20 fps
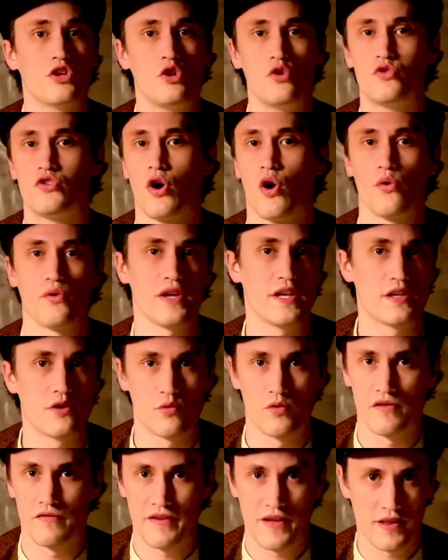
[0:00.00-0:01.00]
don't need to
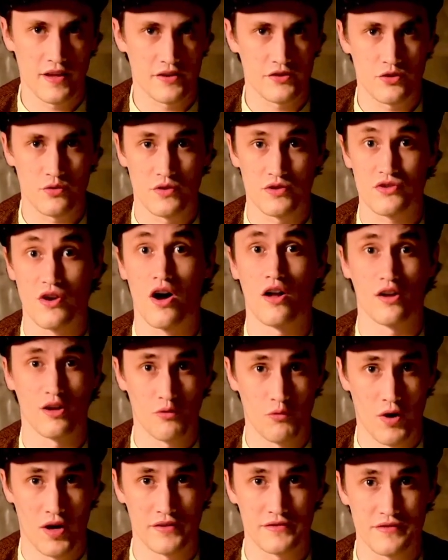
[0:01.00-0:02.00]
reveal it to us all at
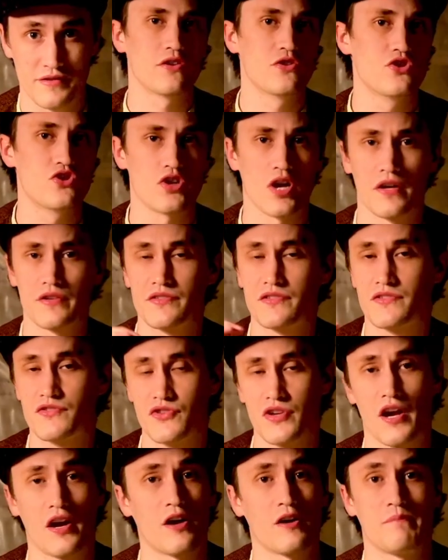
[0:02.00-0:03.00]
once. Just
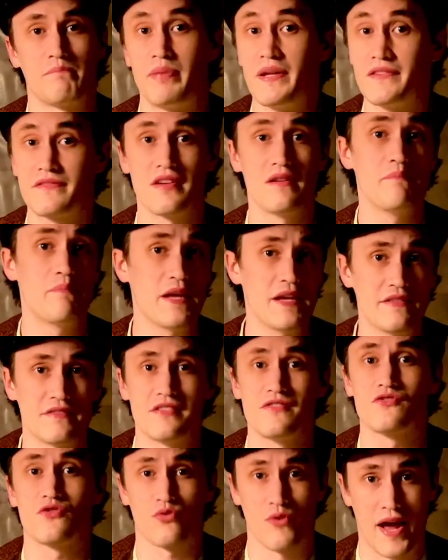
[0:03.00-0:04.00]
share bits and
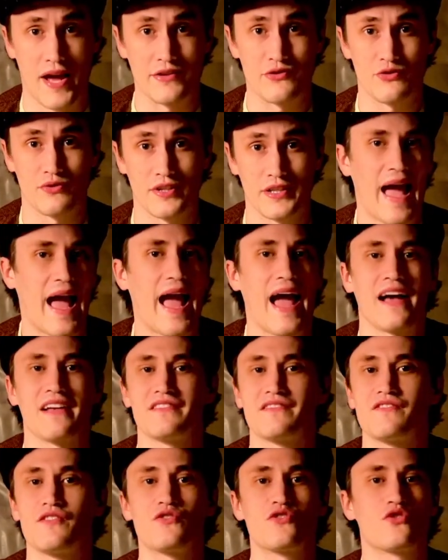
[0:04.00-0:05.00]
pieces gradually
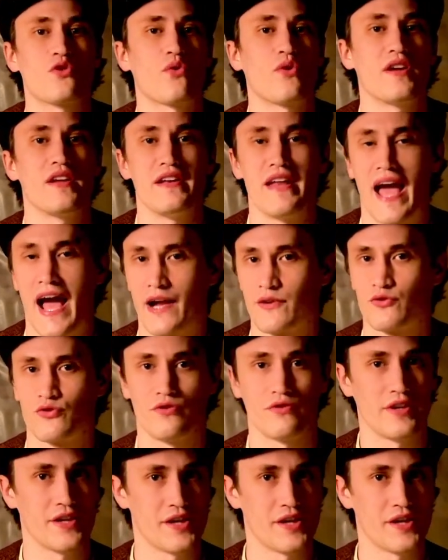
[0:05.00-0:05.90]
as the story naturally